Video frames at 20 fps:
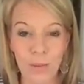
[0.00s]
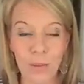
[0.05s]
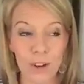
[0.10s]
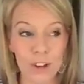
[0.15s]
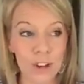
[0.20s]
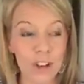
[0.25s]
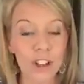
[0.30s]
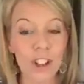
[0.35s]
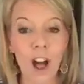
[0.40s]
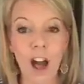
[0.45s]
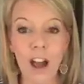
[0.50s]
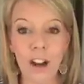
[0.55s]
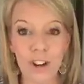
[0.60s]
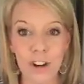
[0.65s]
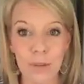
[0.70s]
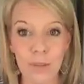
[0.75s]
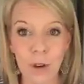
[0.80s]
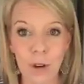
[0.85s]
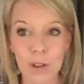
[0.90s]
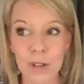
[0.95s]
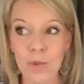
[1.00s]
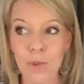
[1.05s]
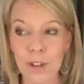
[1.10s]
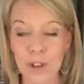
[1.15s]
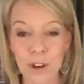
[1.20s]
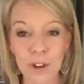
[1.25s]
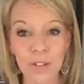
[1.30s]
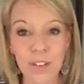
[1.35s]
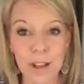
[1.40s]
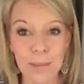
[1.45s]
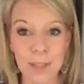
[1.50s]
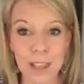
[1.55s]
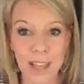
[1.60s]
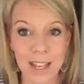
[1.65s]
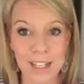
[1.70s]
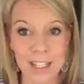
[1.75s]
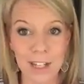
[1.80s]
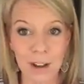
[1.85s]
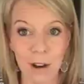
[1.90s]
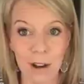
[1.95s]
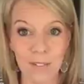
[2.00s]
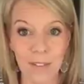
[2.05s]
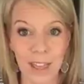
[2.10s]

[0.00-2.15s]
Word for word: when your long term goals, when your family gets to go on